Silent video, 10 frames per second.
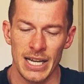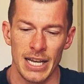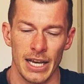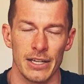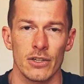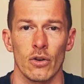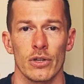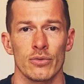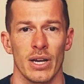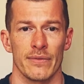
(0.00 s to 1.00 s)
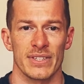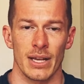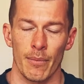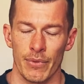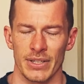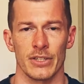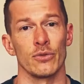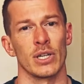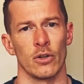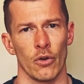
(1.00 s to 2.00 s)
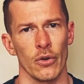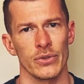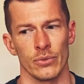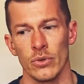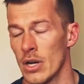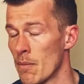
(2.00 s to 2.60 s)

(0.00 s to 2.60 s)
and in order to have something that you can hold on to,